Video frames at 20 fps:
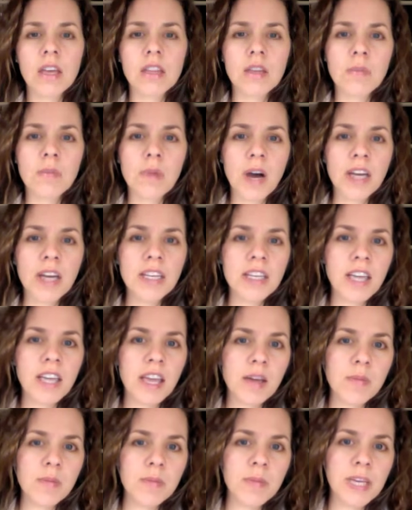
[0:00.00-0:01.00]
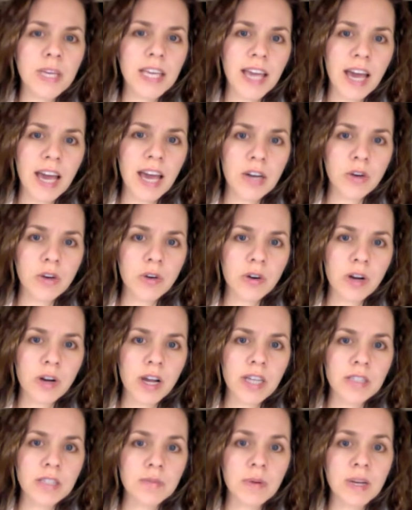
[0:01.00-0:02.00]
The body can be
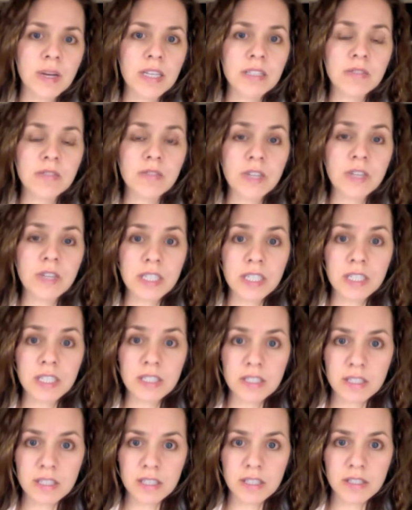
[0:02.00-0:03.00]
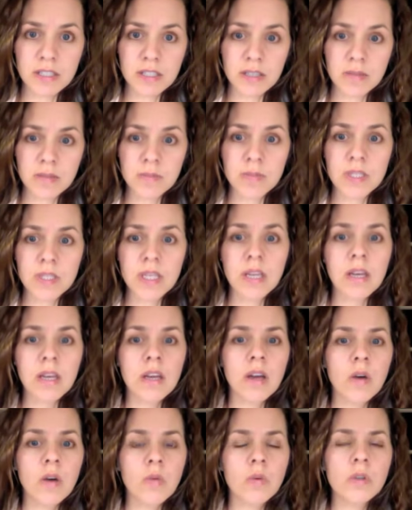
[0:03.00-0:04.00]
categorized by its various systems.
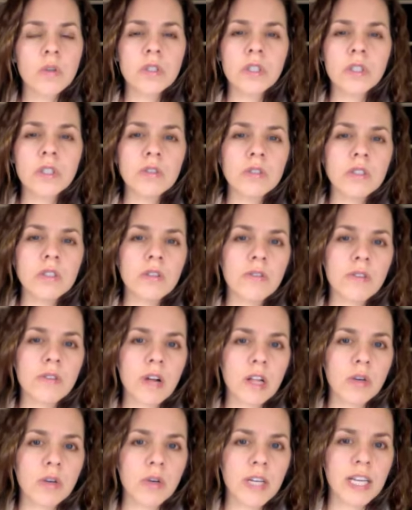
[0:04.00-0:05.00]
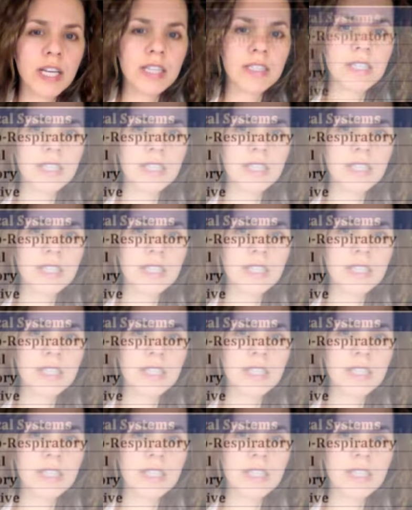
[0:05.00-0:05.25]
We'll use the following as